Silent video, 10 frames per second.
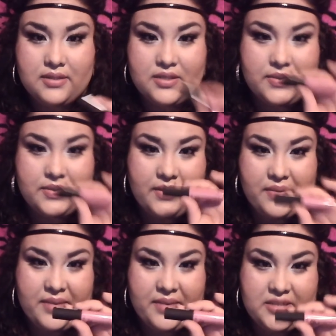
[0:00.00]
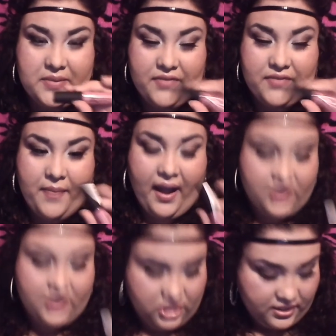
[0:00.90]
That's what they remind me of, the
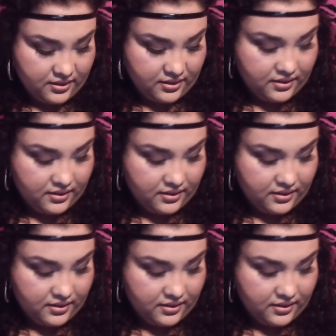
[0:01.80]
packaging.